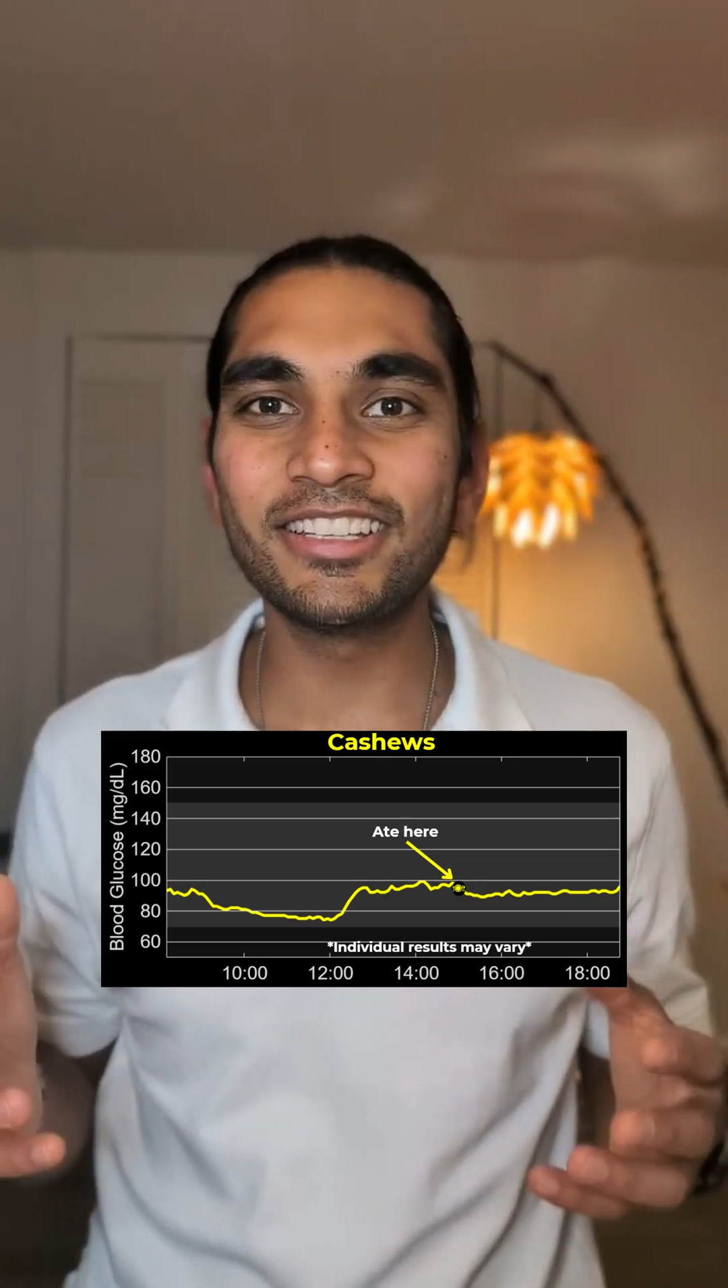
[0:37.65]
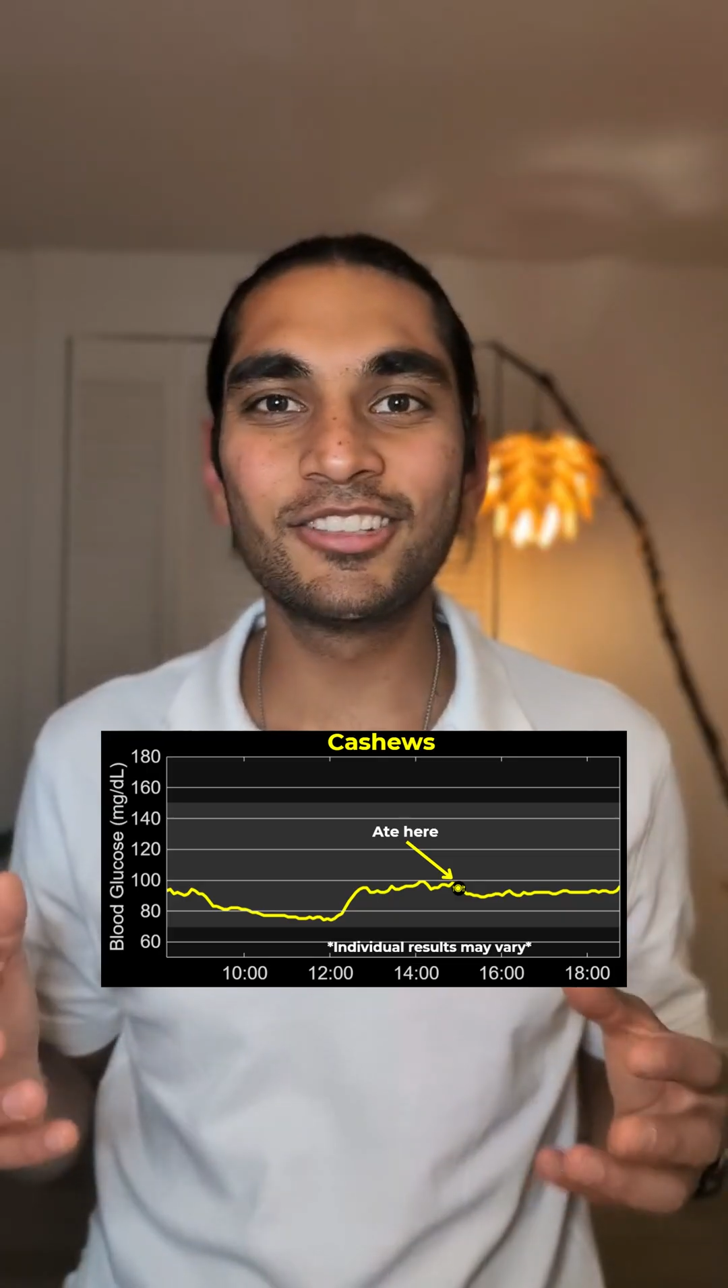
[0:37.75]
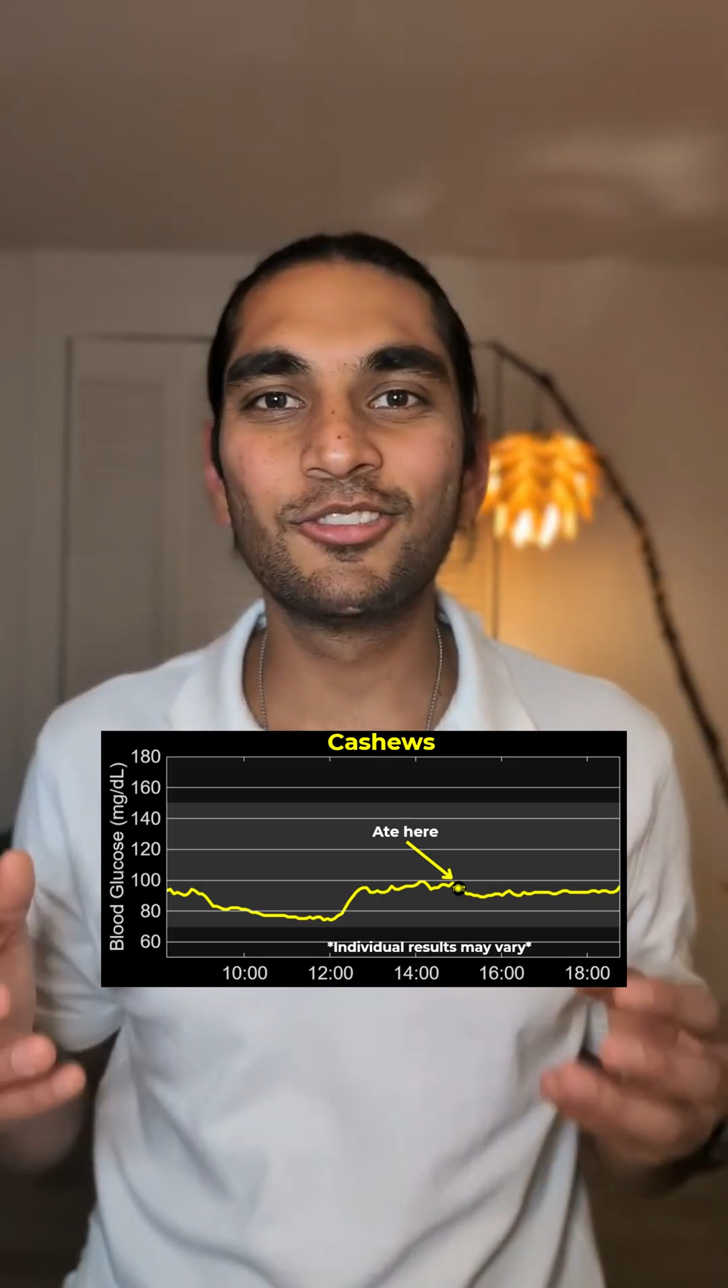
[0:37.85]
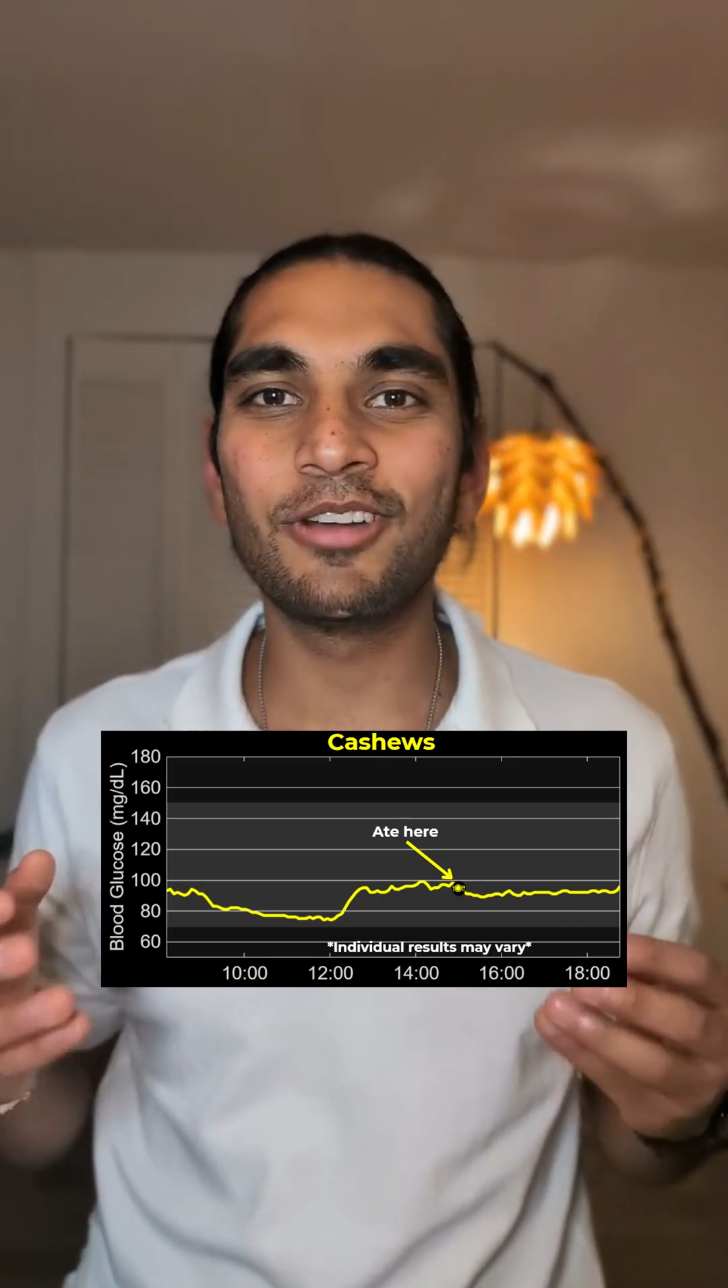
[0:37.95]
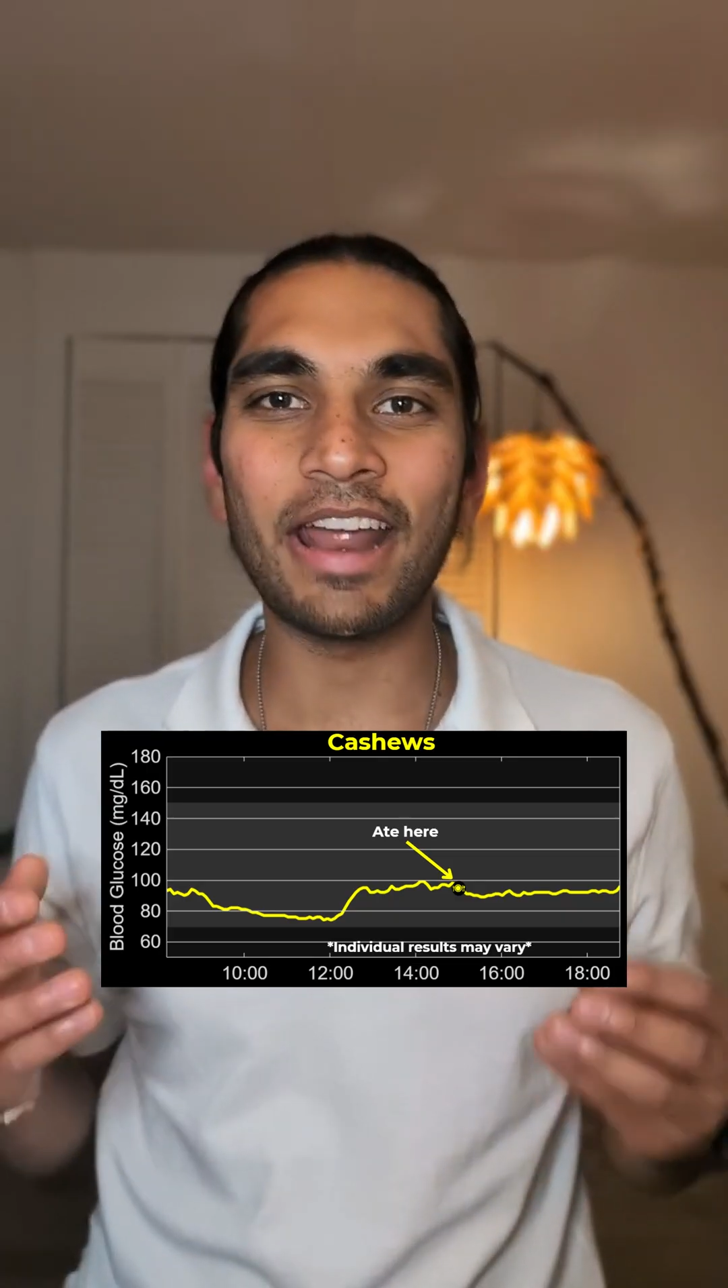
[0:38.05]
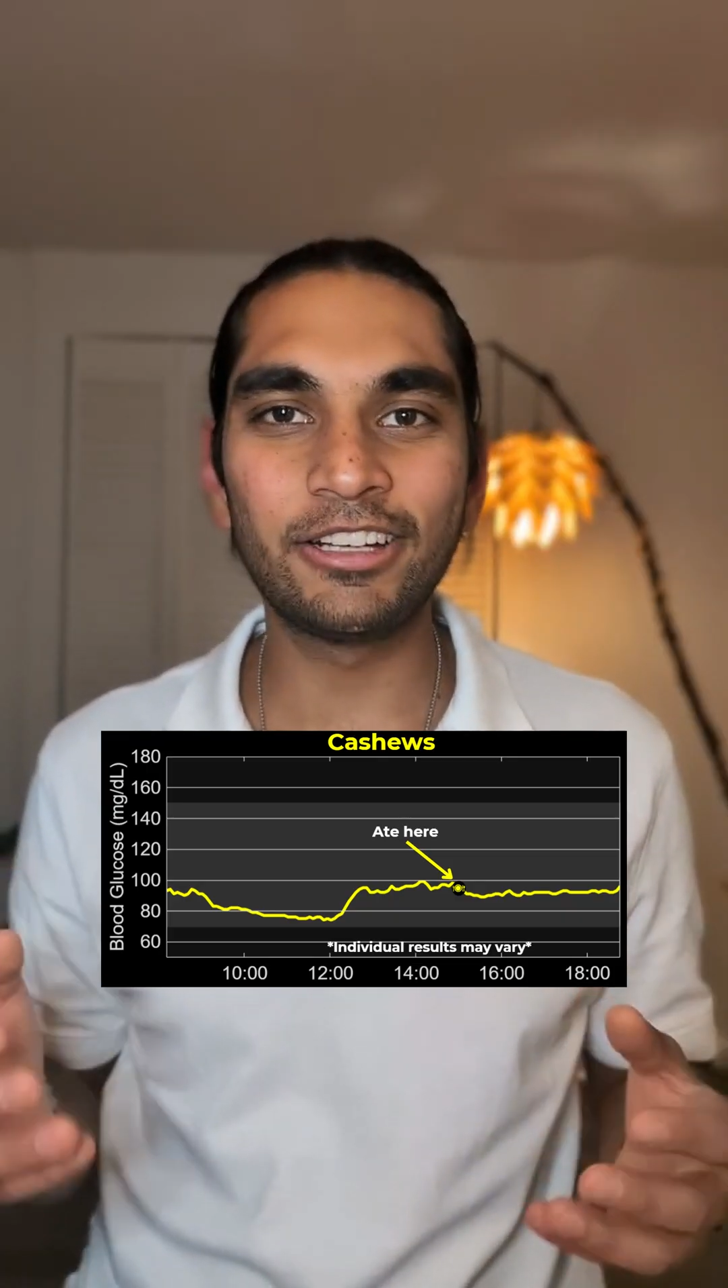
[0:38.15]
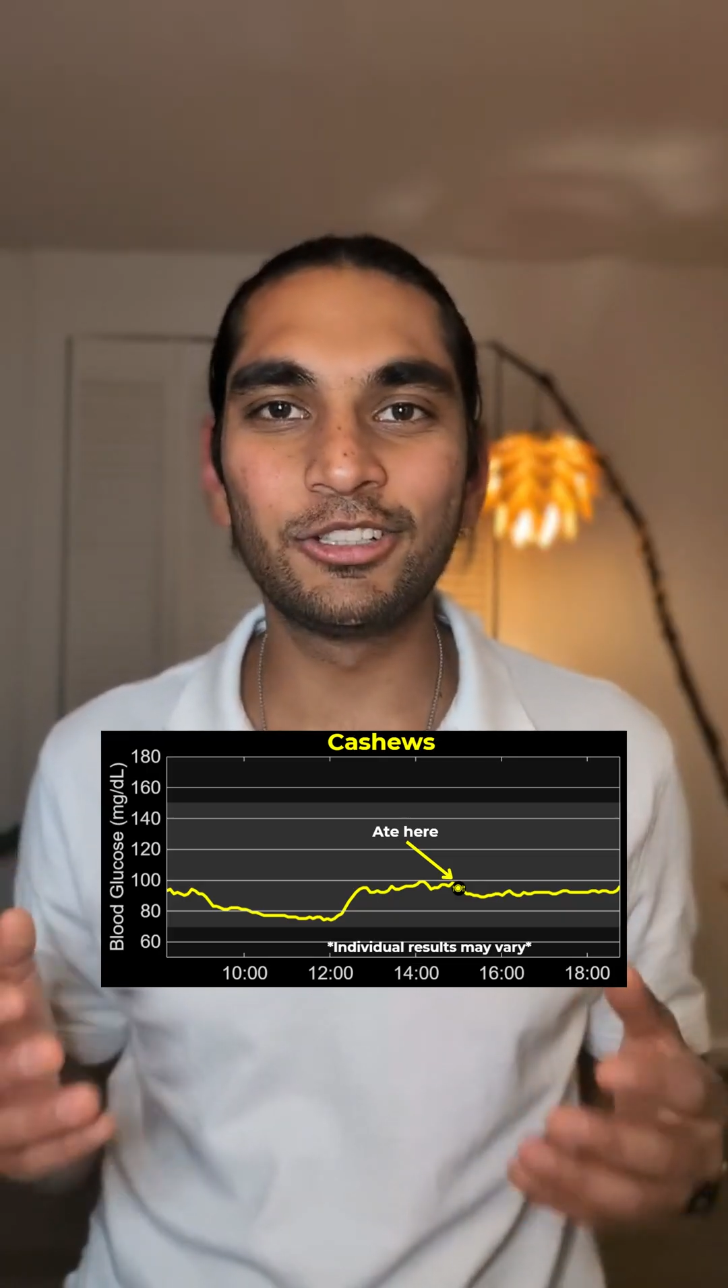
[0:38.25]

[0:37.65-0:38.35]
is great